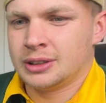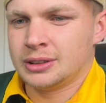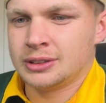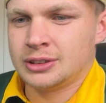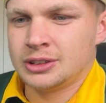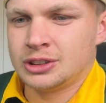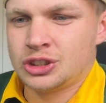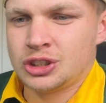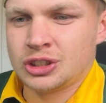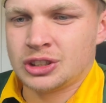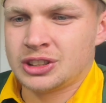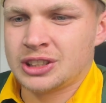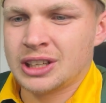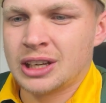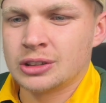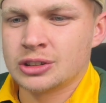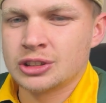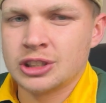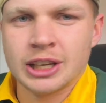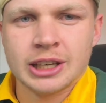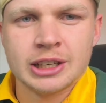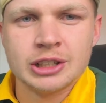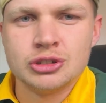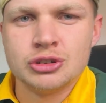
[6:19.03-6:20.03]
Just sounds
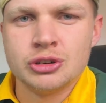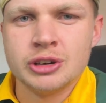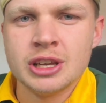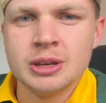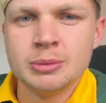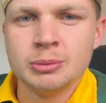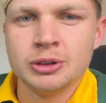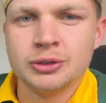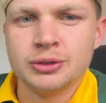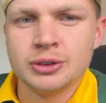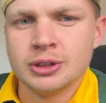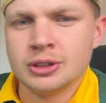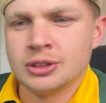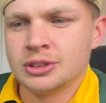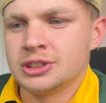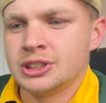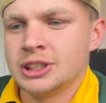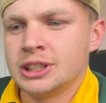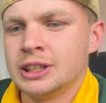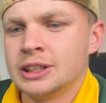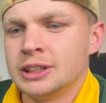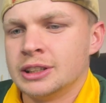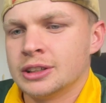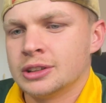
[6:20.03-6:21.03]
like a dream if you're New
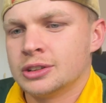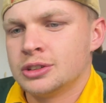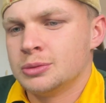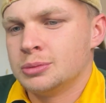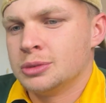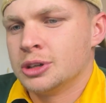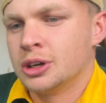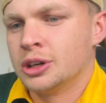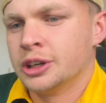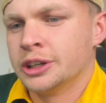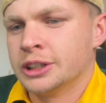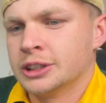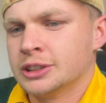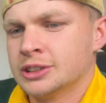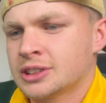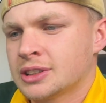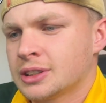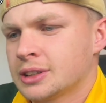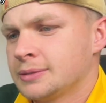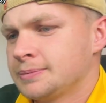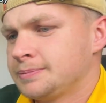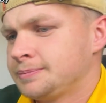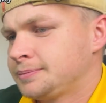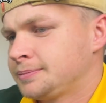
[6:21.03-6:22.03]
Zealander, to be honest.
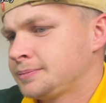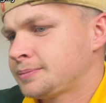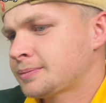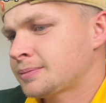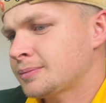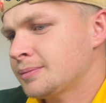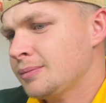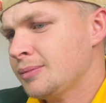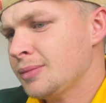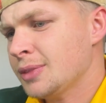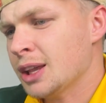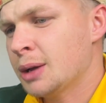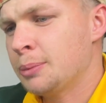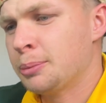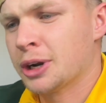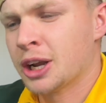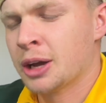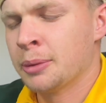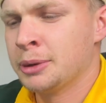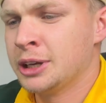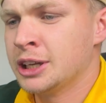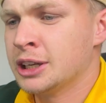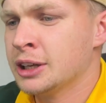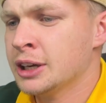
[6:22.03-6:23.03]
But I
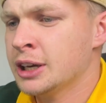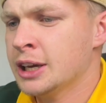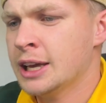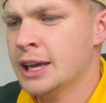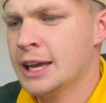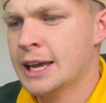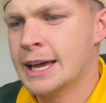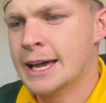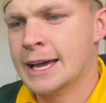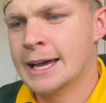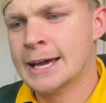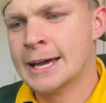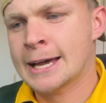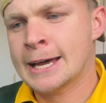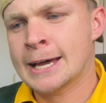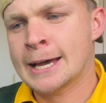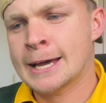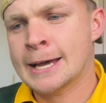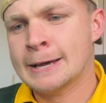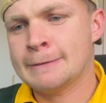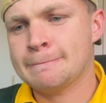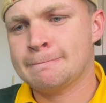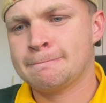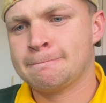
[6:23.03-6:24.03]
mean,
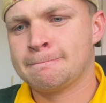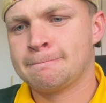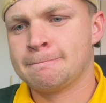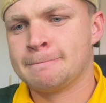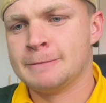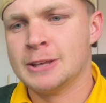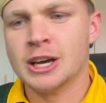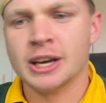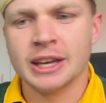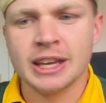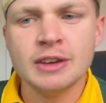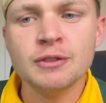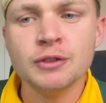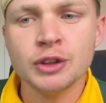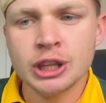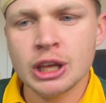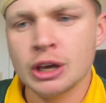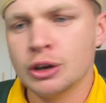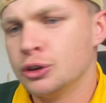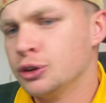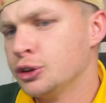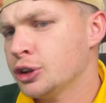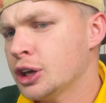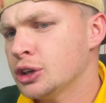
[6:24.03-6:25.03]
even
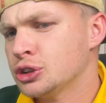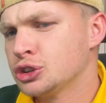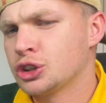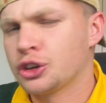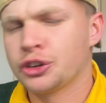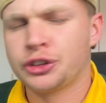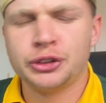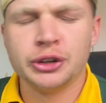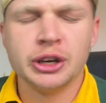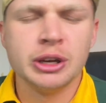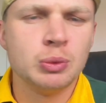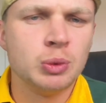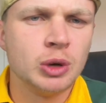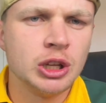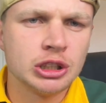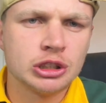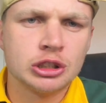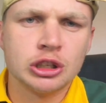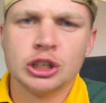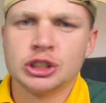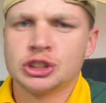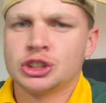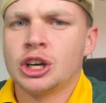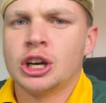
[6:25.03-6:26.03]
though those are three
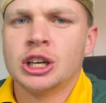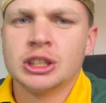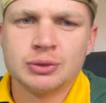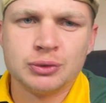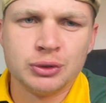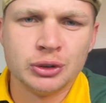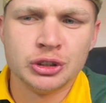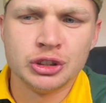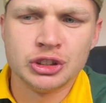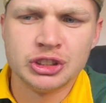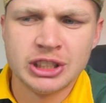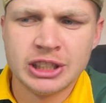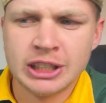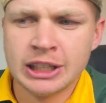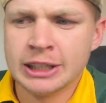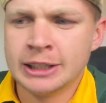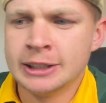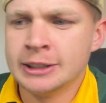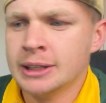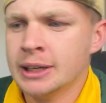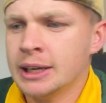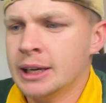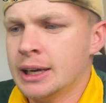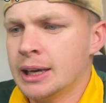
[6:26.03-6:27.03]
world-class guys for New
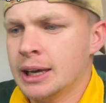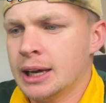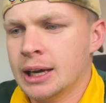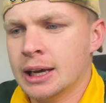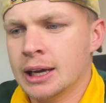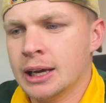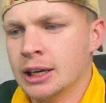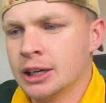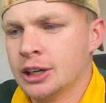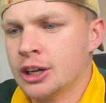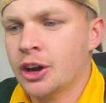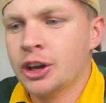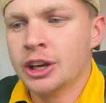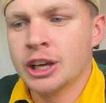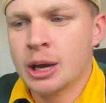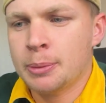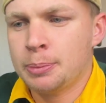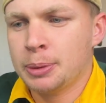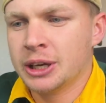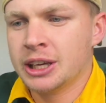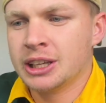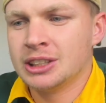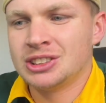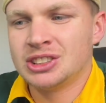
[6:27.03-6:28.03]
Zealand, going up
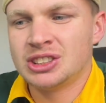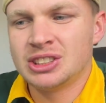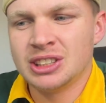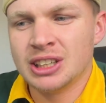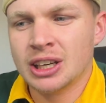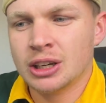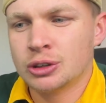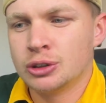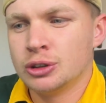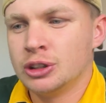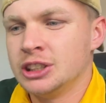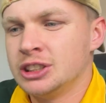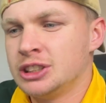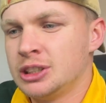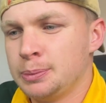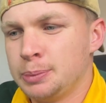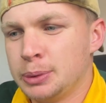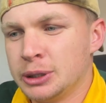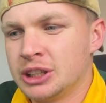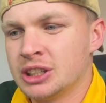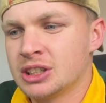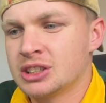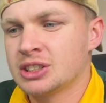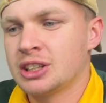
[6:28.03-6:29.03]
against Siakulisi,
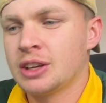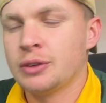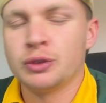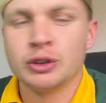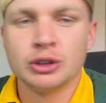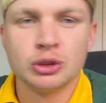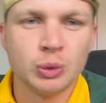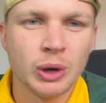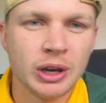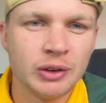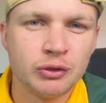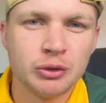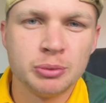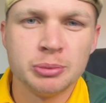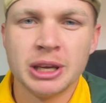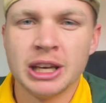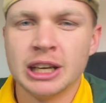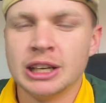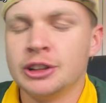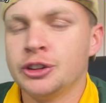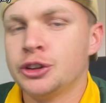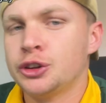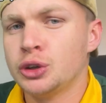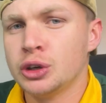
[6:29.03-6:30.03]
Pieter Steef and Dwayne
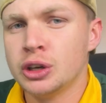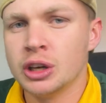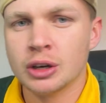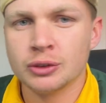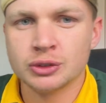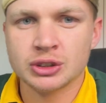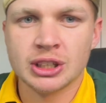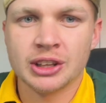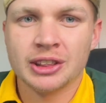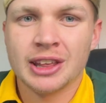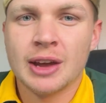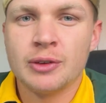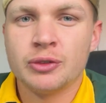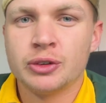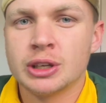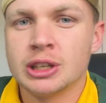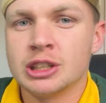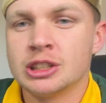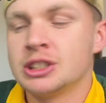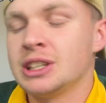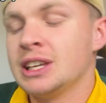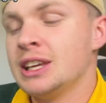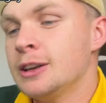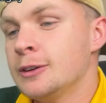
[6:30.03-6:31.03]
Vermeulen, three of South
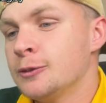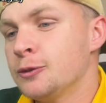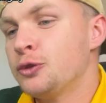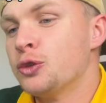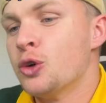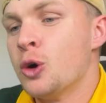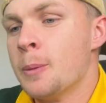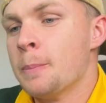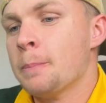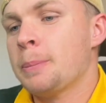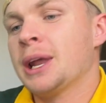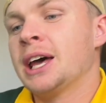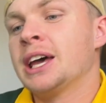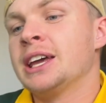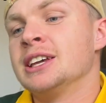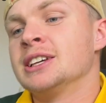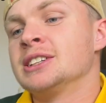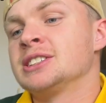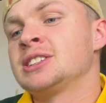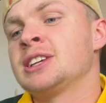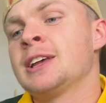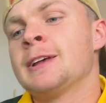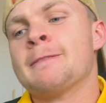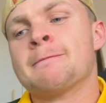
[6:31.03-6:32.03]
Africa's informed players,